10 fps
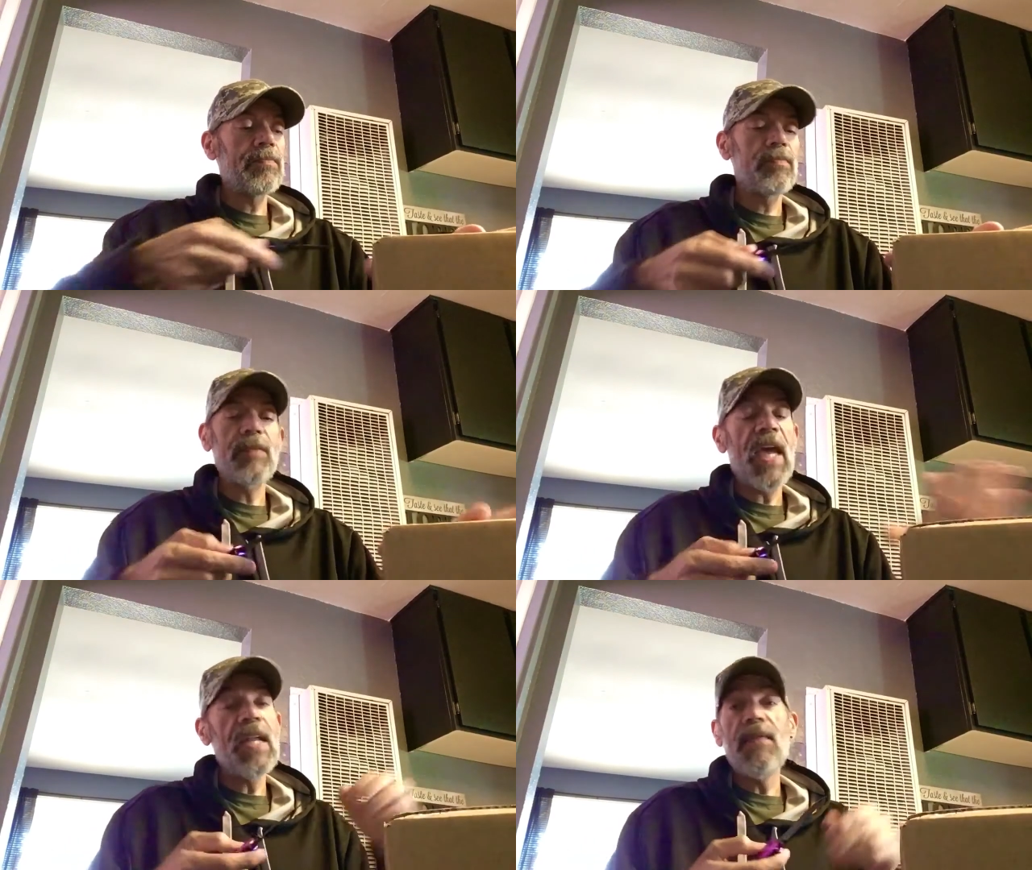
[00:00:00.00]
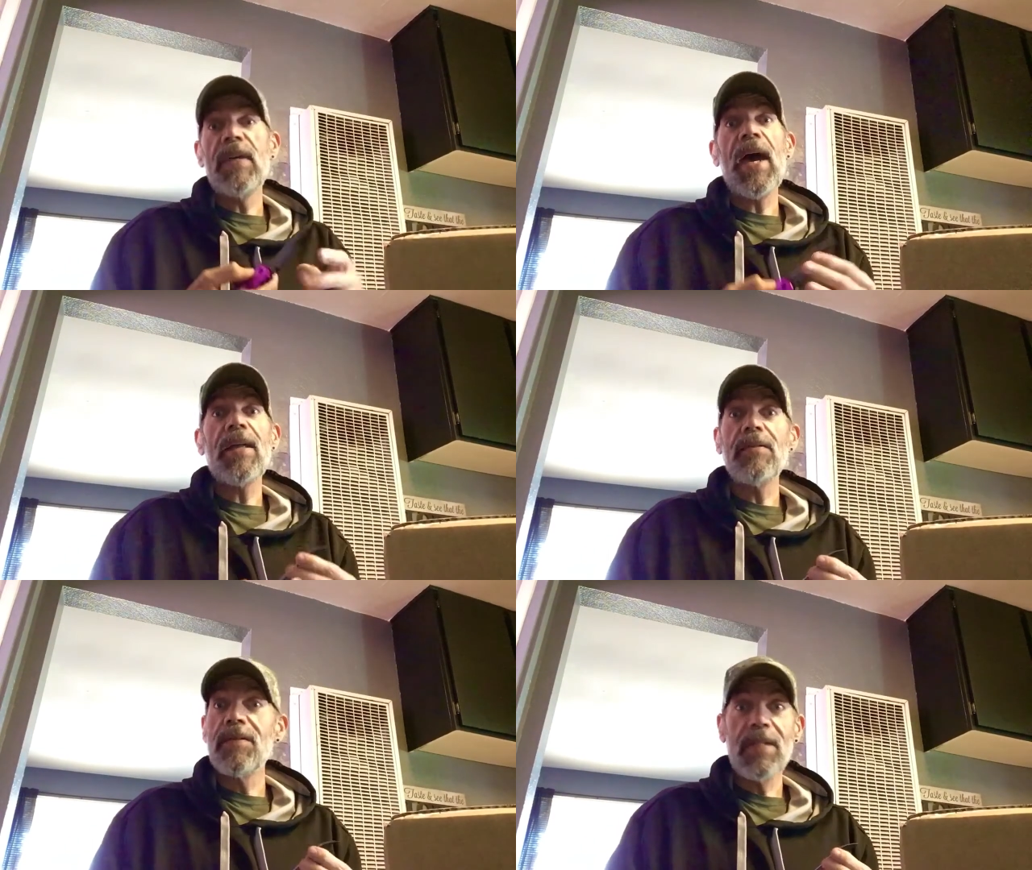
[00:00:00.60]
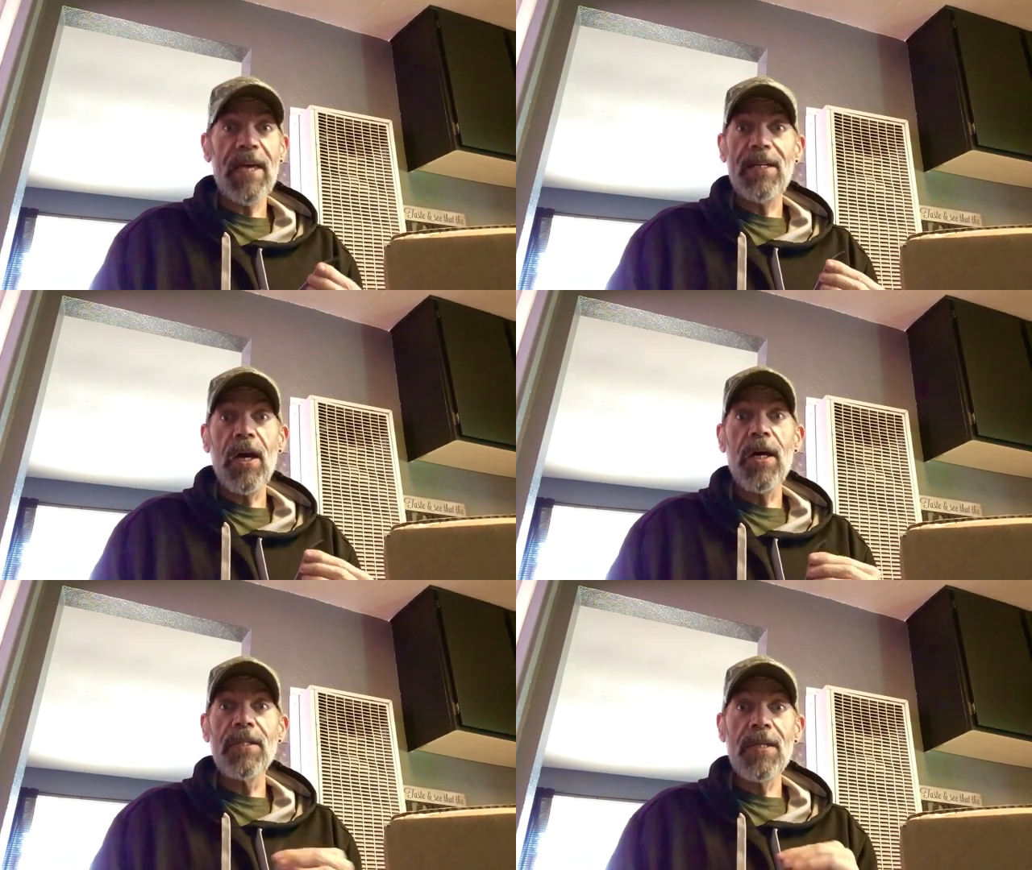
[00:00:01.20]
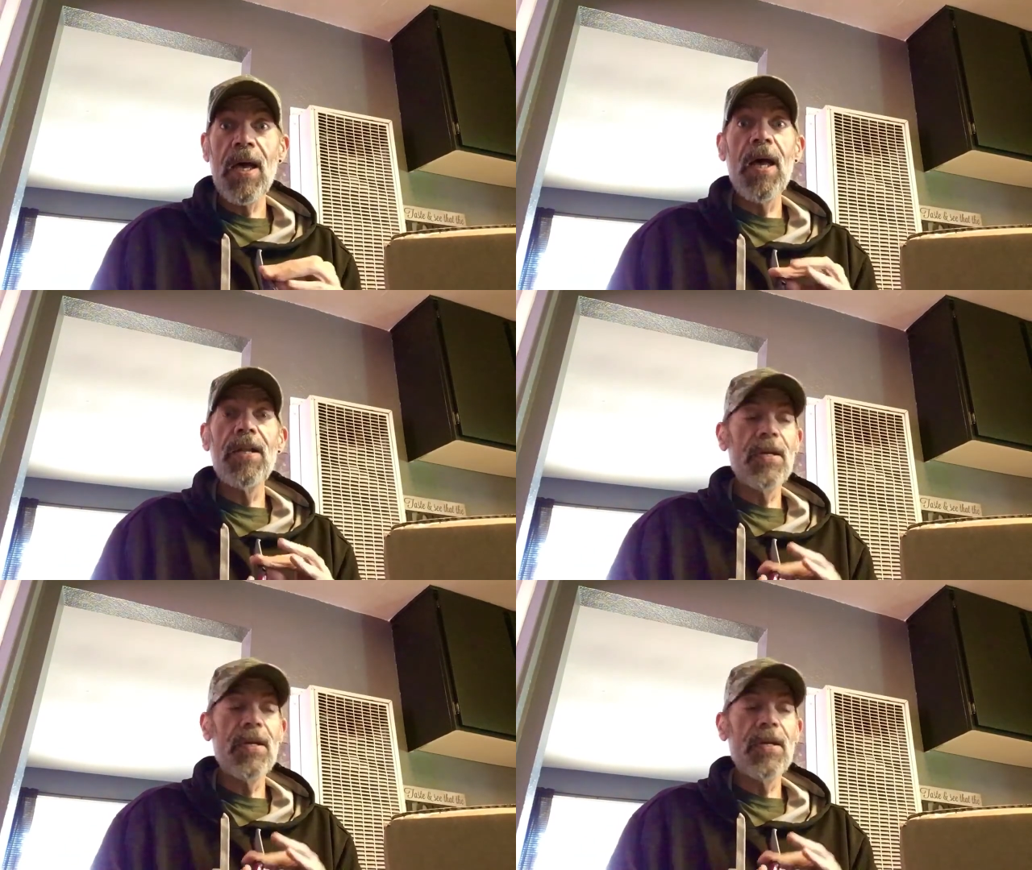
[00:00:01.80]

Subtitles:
and they've got like a ton